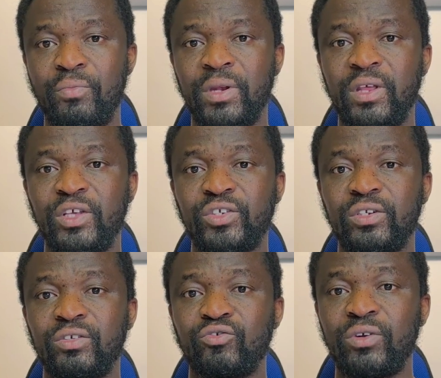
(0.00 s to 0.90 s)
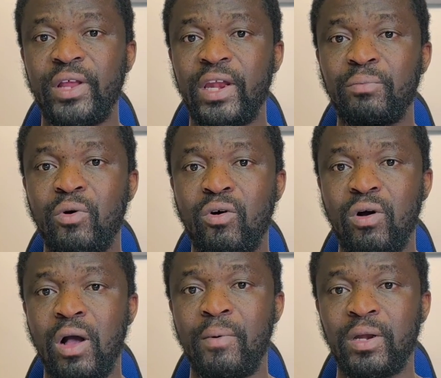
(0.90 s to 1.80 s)
our documentation to learn
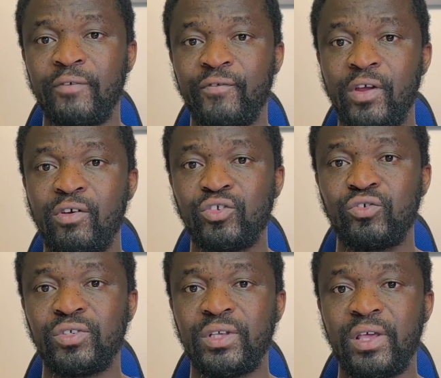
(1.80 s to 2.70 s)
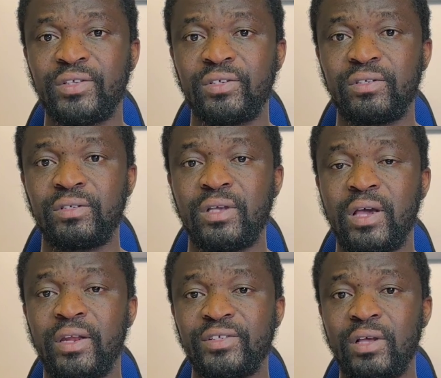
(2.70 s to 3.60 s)
more about the various use
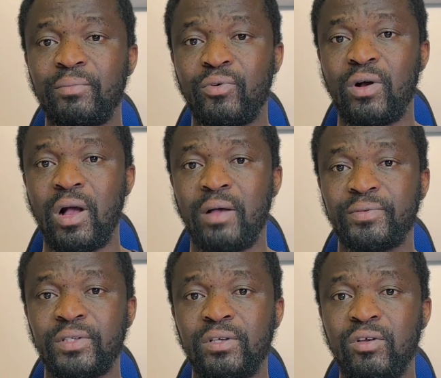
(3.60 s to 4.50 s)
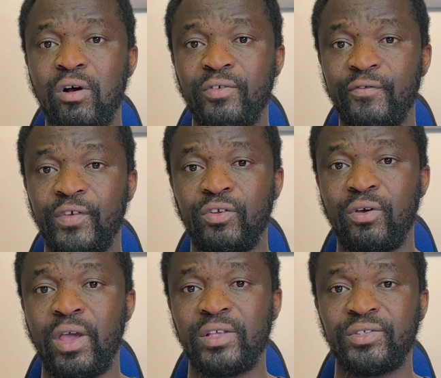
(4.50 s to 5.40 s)
cases and the sample apps of the
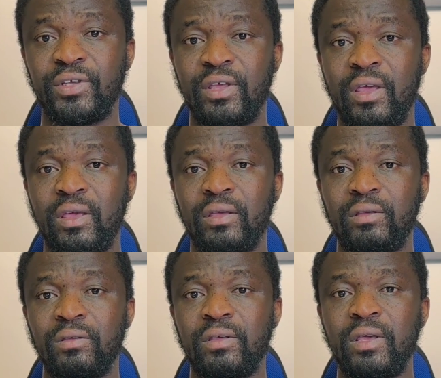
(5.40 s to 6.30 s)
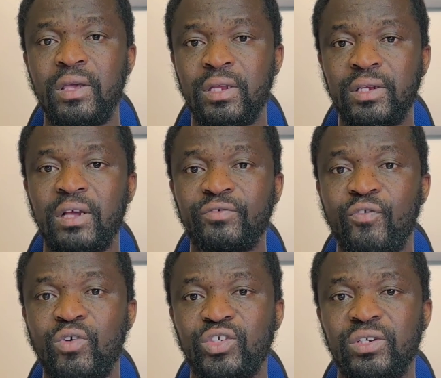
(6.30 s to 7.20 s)
Video SDK.
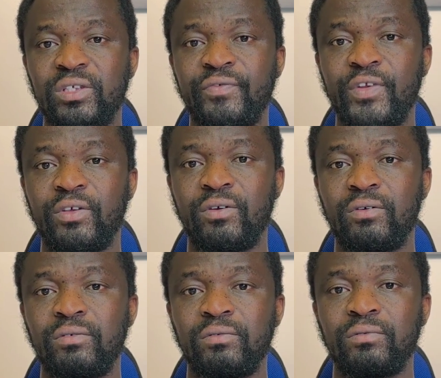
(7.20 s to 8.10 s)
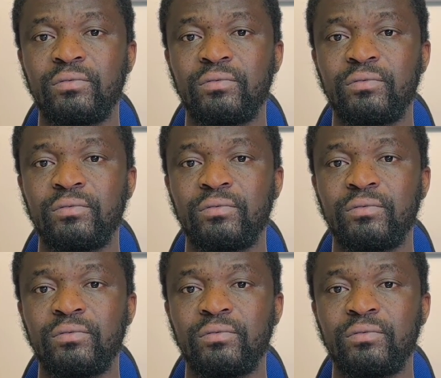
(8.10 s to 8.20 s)
Thanks for watching this video.